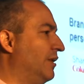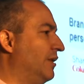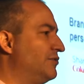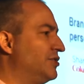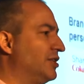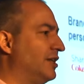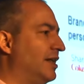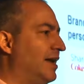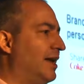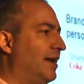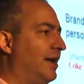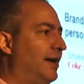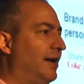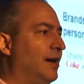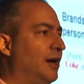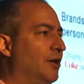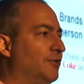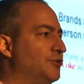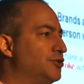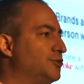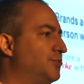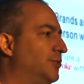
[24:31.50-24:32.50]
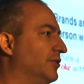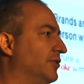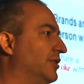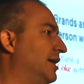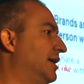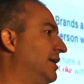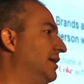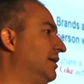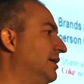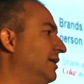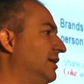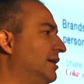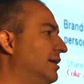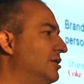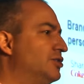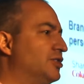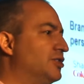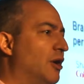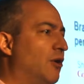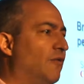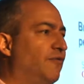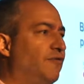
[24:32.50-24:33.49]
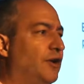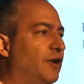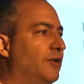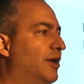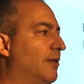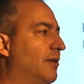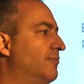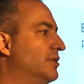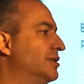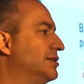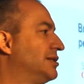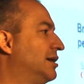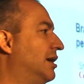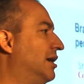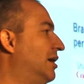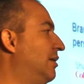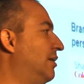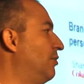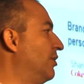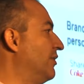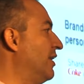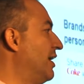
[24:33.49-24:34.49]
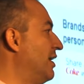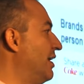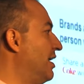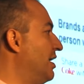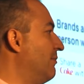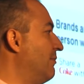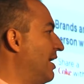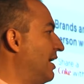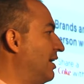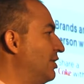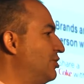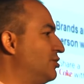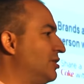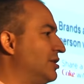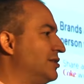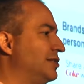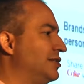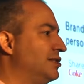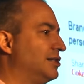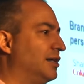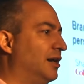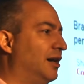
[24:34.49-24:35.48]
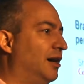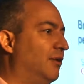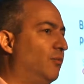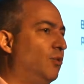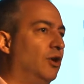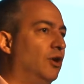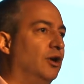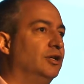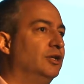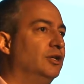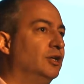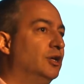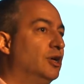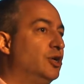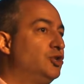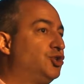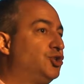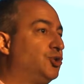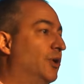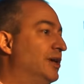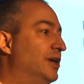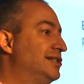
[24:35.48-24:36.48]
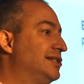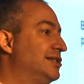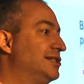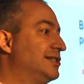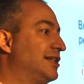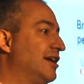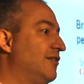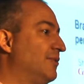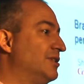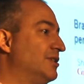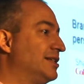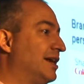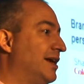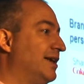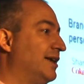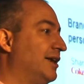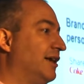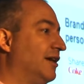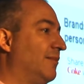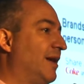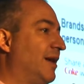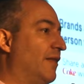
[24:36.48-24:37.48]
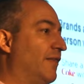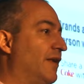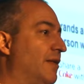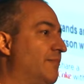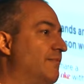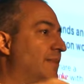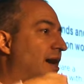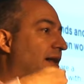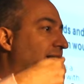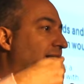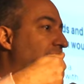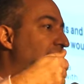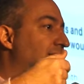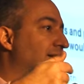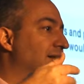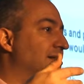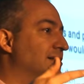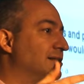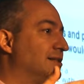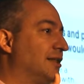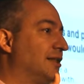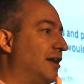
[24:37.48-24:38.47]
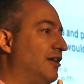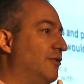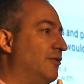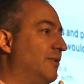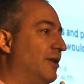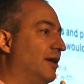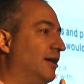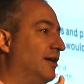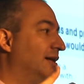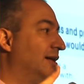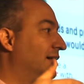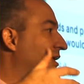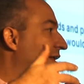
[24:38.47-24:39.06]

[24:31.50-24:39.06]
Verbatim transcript: lives in the house, what their cell phone numbers are, what their email addresses are, what choices they've been taking about their money since they were